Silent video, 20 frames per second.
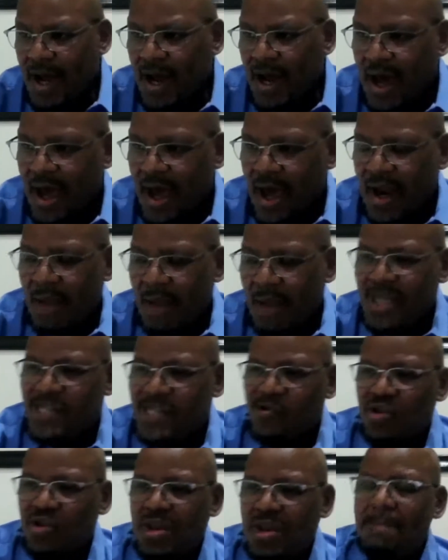I'm
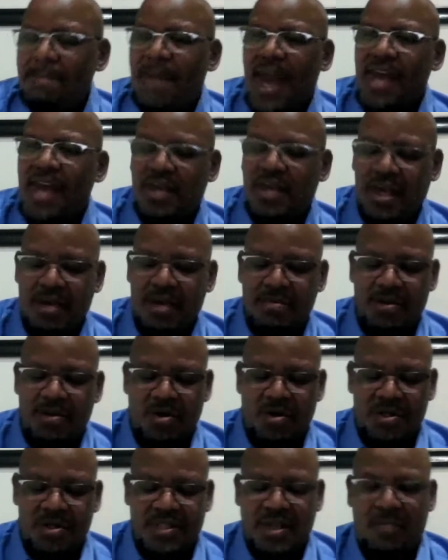excluding banking
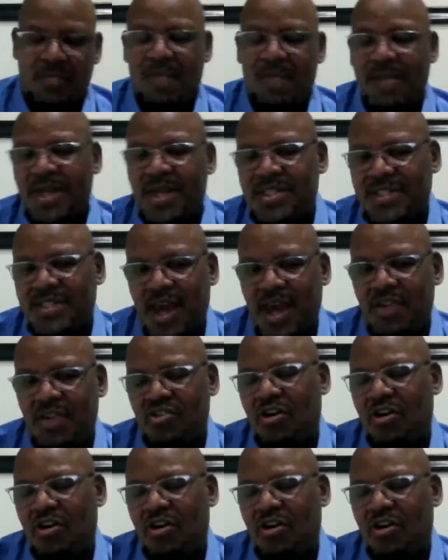because someone might say,